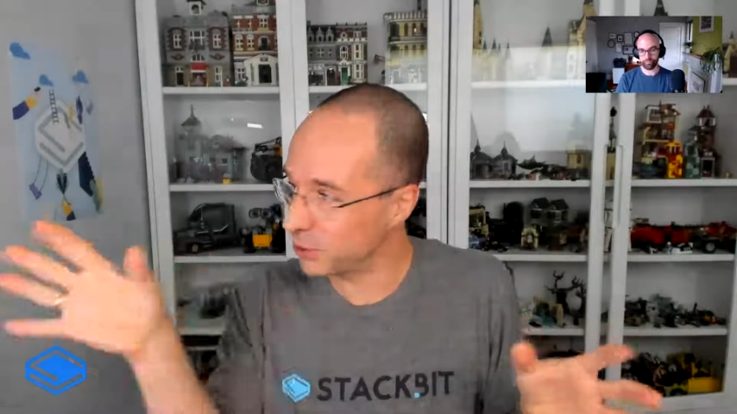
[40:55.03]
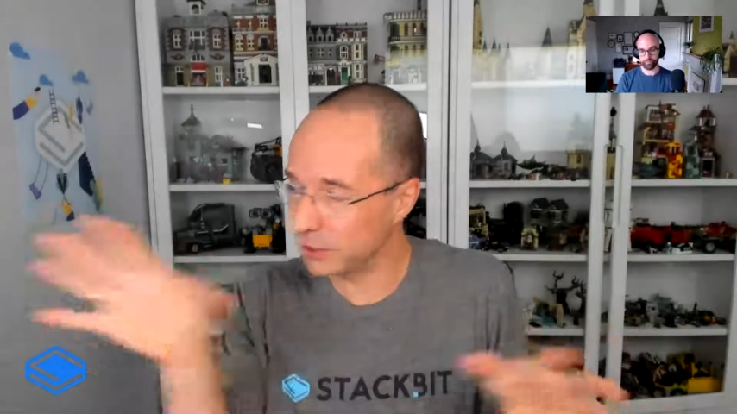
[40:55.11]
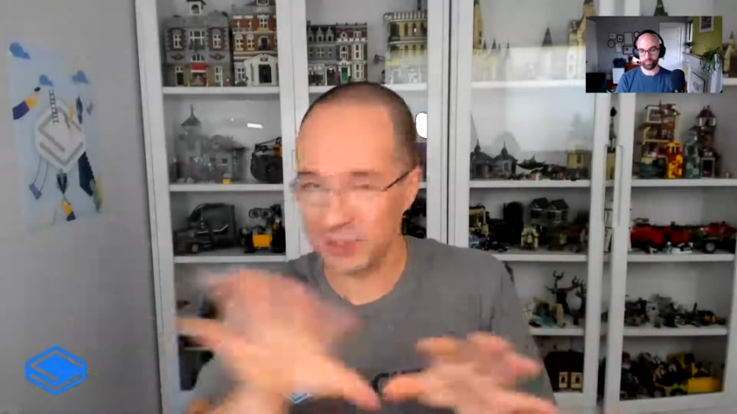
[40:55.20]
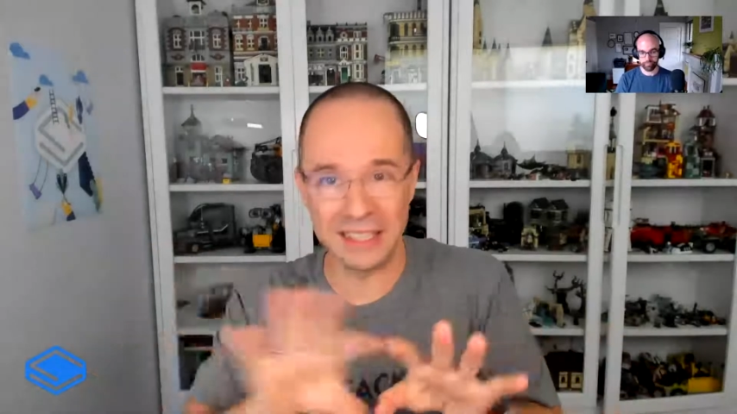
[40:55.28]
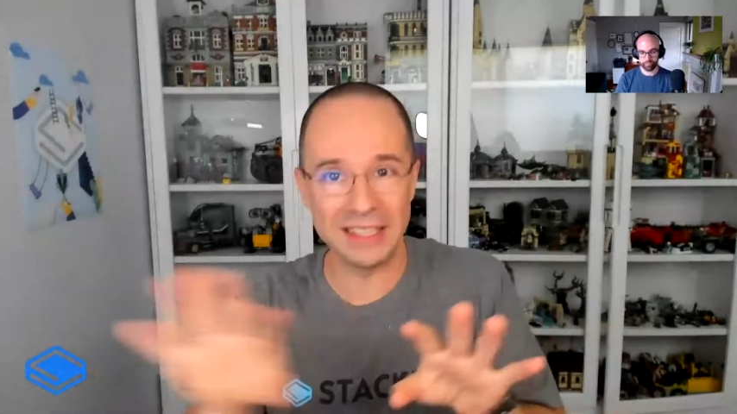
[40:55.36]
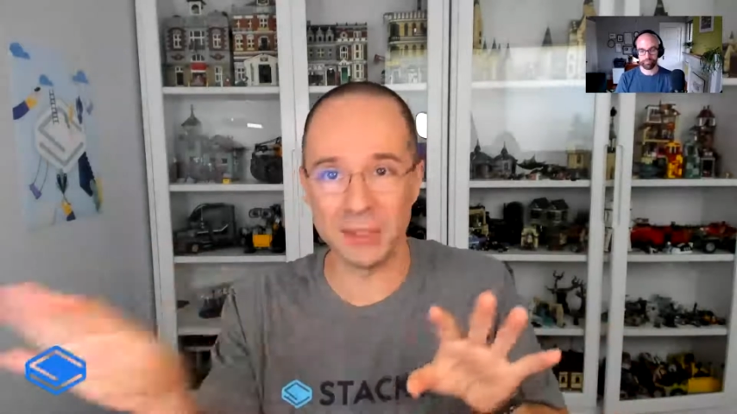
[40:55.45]
just
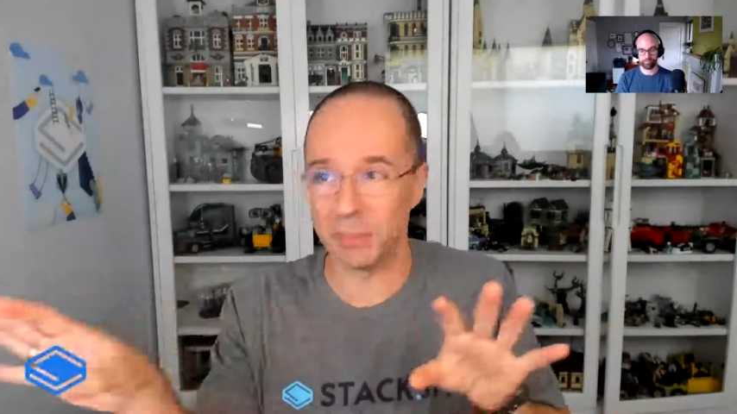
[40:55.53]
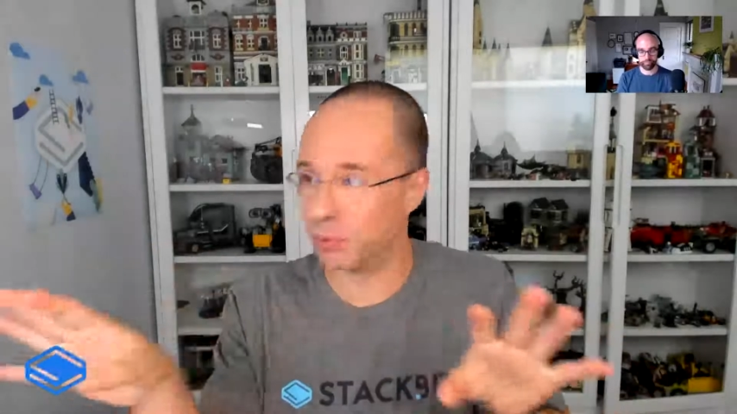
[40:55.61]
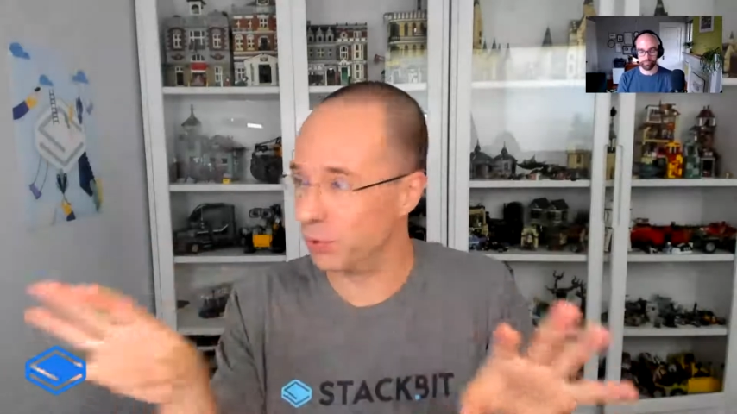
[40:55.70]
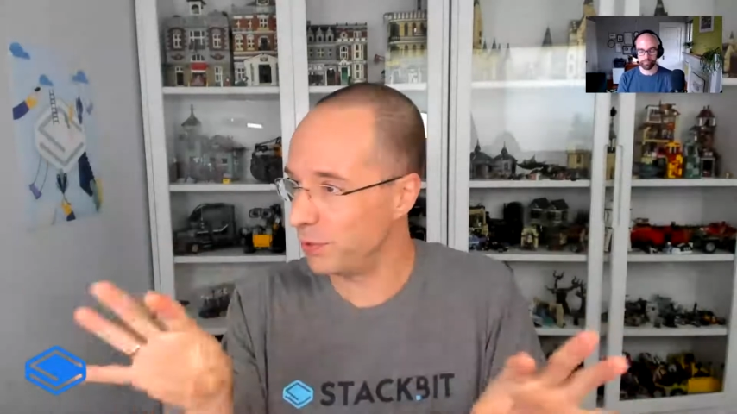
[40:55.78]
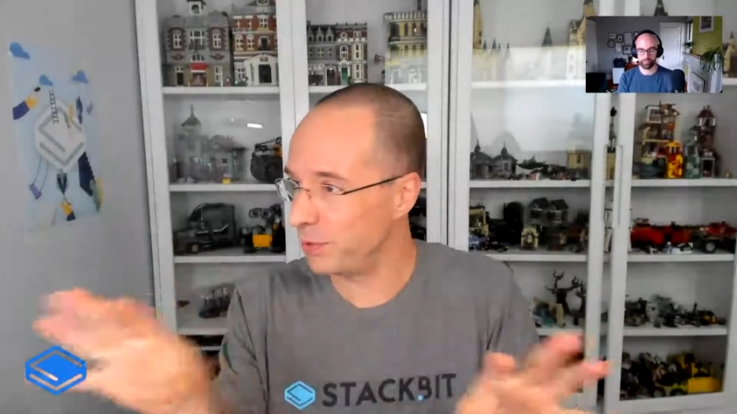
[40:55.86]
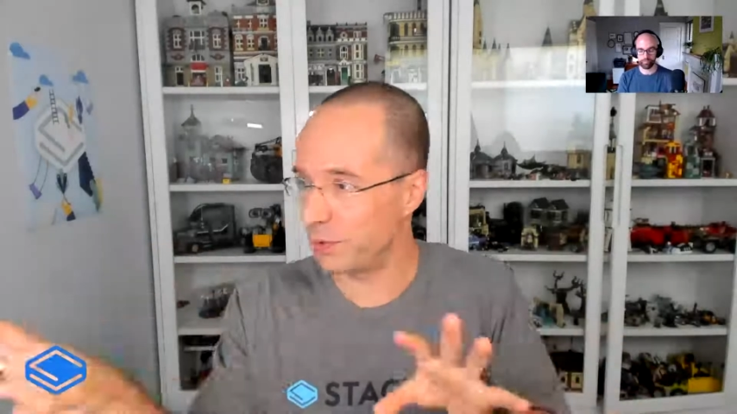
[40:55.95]
seeing the
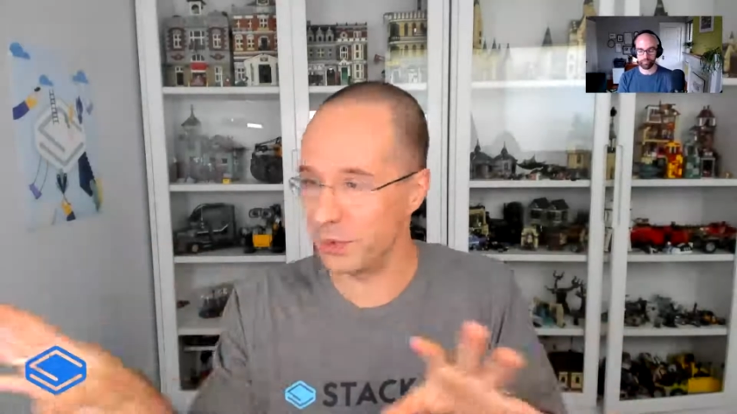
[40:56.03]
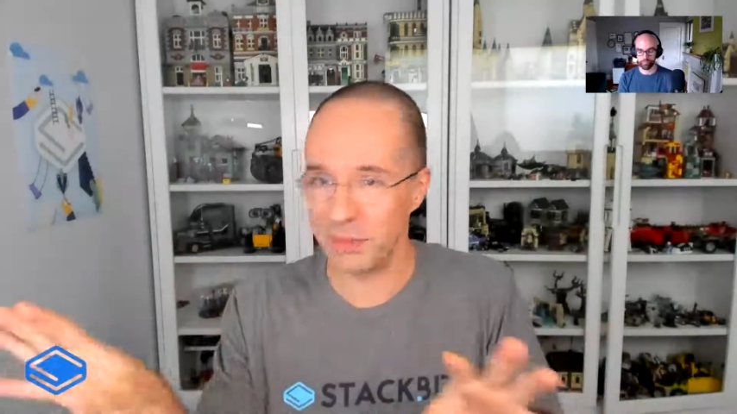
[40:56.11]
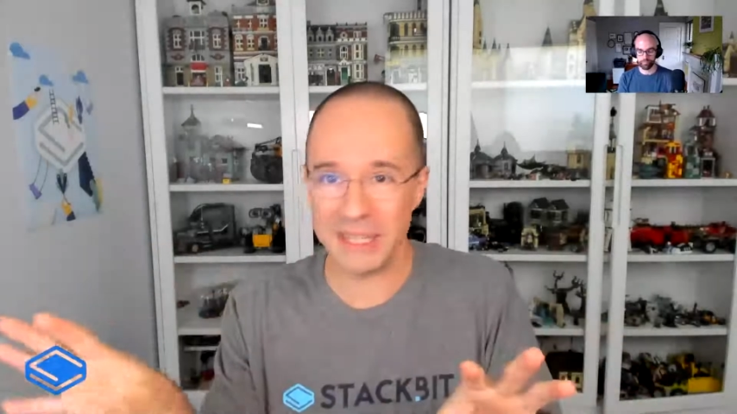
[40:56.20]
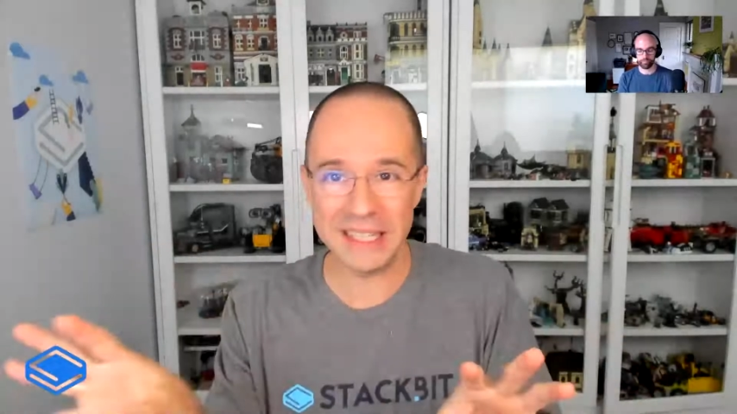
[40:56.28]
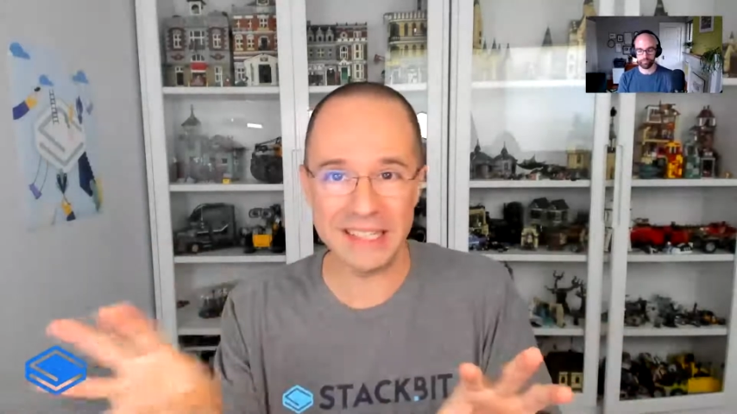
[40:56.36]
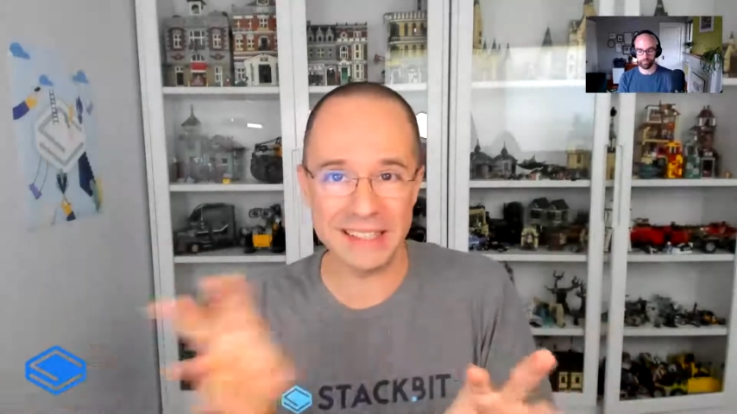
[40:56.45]
preview
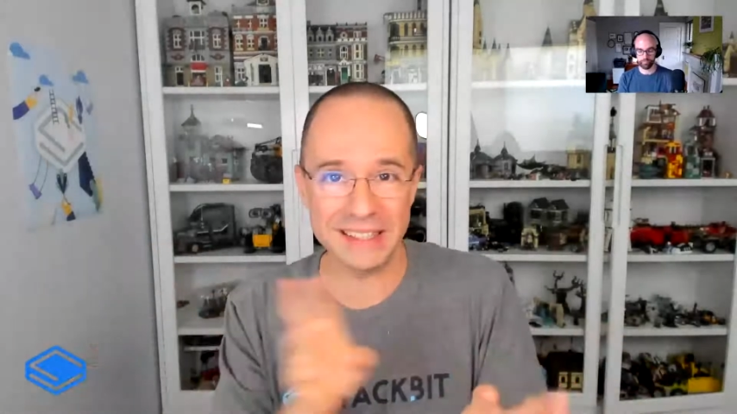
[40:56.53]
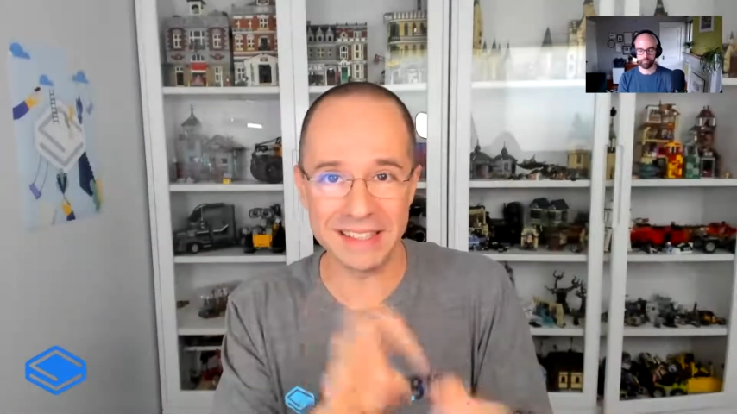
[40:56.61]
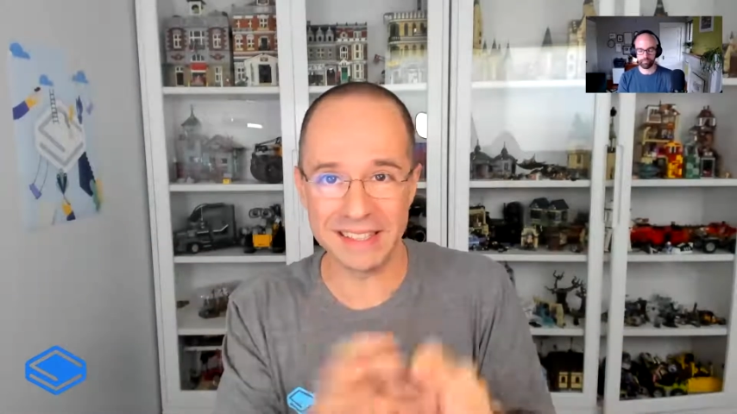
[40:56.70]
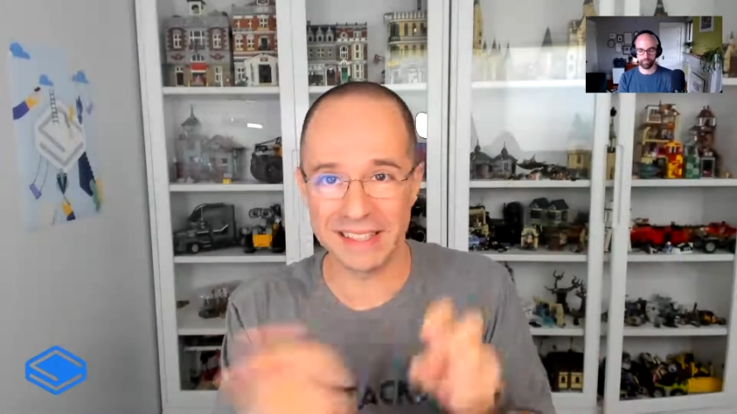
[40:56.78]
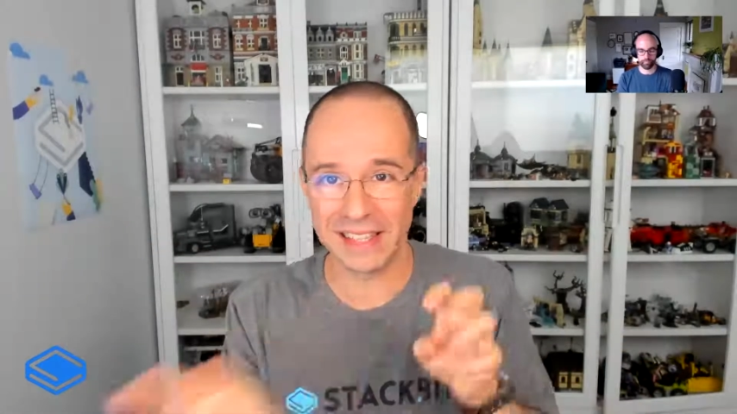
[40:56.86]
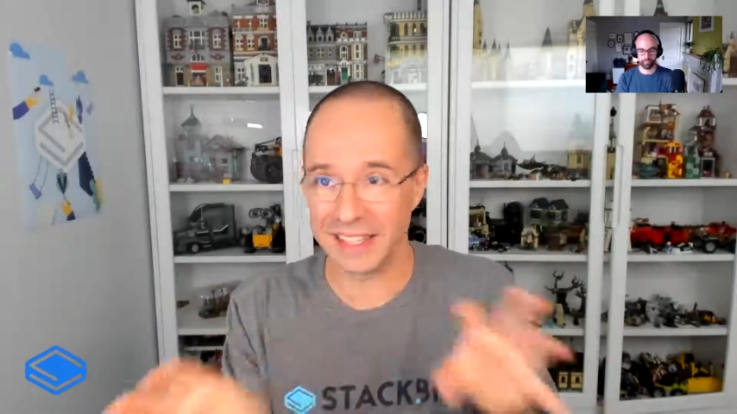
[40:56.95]

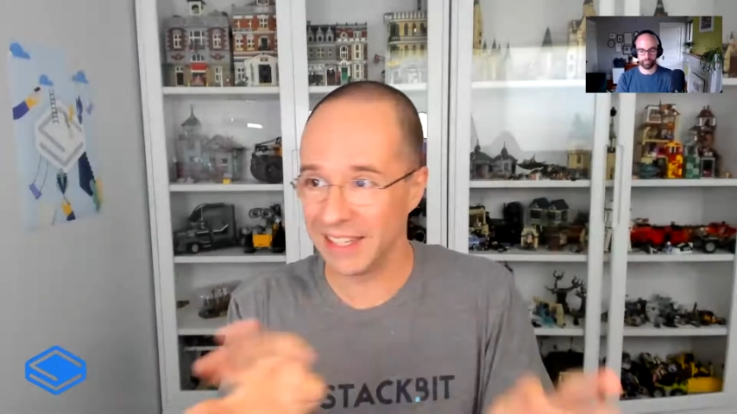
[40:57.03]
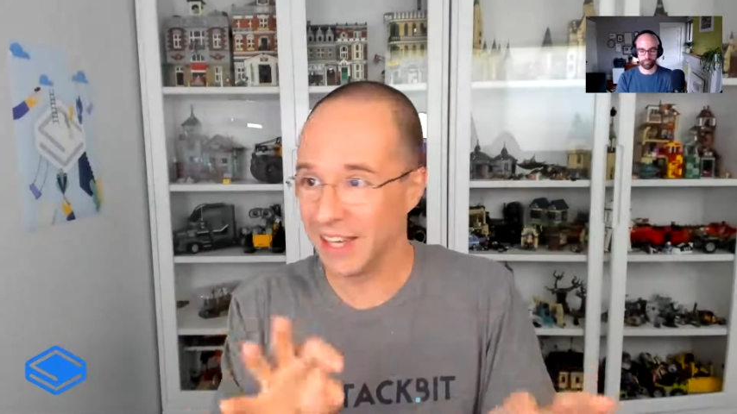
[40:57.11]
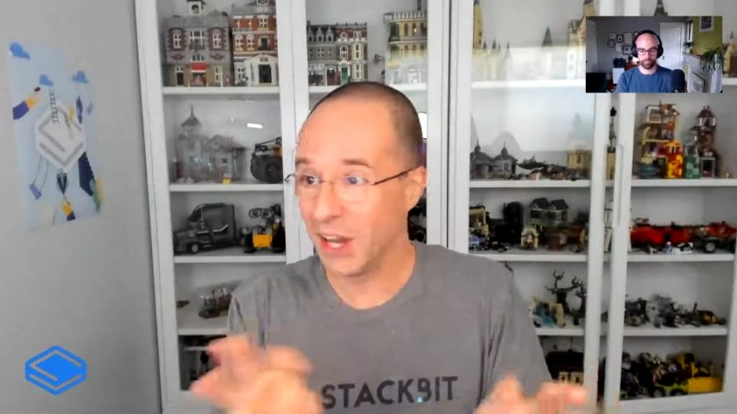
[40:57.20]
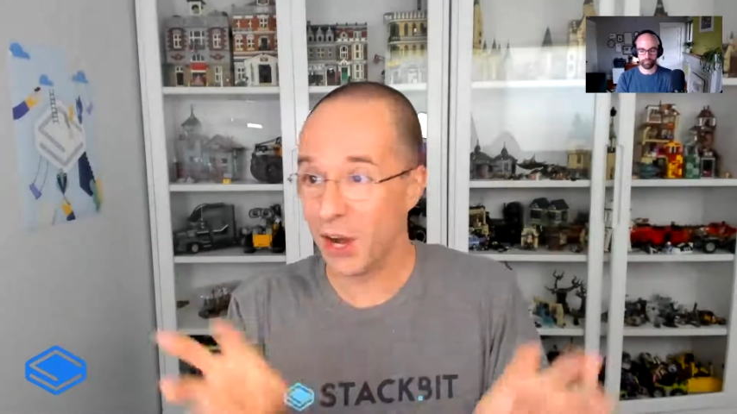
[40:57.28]
immediately and like,